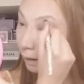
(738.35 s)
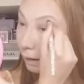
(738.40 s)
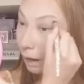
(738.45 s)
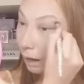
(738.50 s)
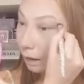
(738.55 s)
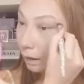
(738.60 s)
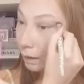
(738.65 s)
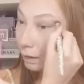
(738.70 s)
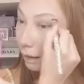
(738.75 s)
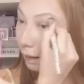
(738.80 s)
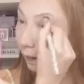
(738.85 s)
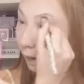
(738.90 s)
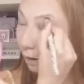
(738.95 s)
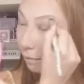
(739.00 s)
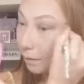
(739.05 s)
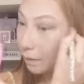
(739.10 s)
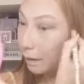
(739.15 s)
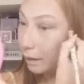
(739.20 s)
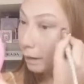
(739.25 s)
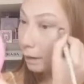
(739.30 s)
colors they
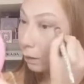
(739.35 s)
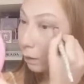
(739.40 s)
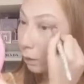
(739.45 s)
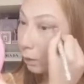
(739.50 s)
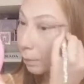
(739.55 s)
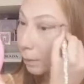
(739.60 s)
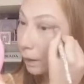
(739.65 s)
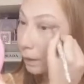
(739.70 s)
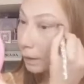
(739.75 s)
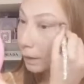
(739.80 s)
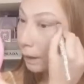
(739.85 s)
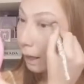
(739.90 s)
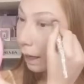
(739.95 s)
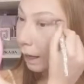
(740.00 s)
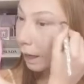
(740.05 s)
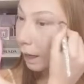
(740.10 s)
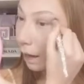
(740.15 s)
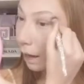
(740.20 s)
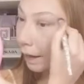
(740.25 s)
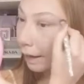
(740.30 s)
have in these Laura
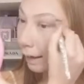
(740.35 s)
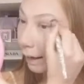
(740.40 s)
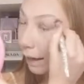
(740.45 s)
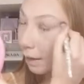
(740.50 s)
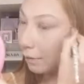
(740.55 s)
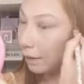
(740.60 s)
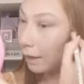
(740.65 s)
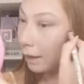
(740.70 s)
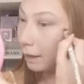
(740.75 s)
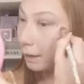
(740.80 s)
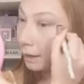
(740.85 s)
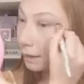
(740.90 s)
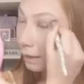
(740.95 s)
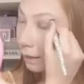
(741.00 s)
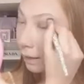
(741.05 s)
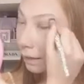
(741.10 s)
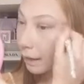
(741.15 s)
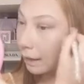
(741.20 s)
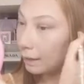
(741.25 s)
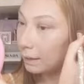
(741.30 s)
Mercier eye caviar
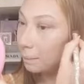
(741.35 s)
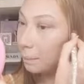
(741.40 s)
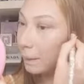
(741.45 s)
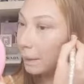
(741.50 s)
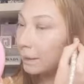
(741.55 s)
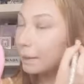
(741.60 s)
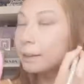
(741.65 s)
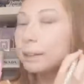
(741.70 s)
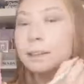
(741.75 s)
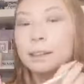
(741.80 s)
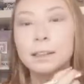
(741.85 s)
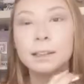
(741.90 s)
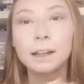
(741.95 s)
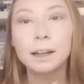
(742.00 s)
stick things because